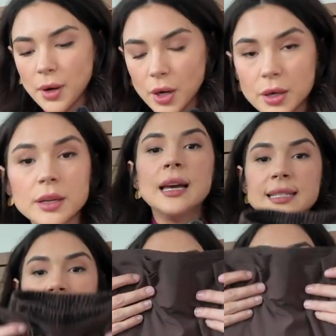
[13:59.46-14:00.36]
part is
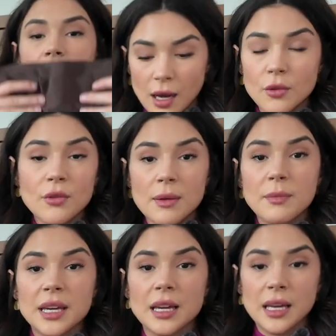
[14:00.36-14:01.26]
that they're, other than
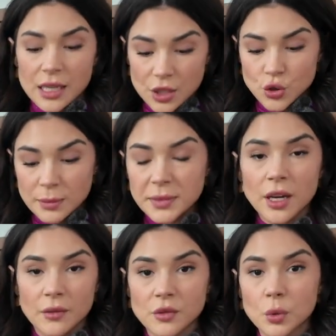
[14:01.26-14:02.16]
being extremely
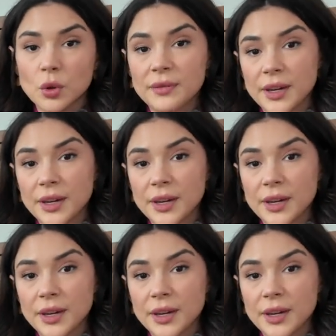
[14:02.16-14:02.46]
comfortable and